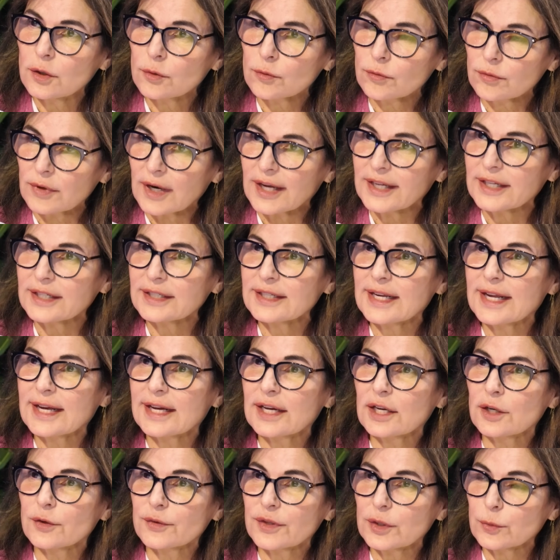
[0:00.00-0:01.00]
right
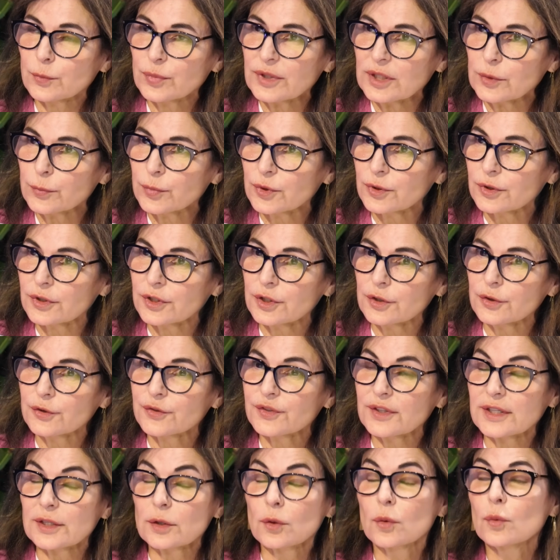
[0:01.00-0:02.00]
now that people are
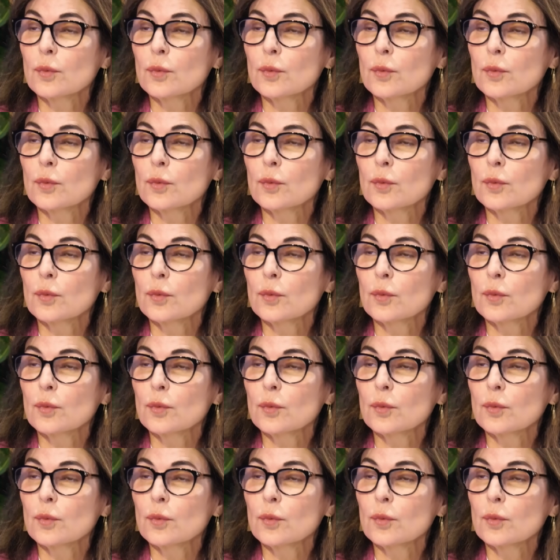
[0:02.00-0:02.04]
using?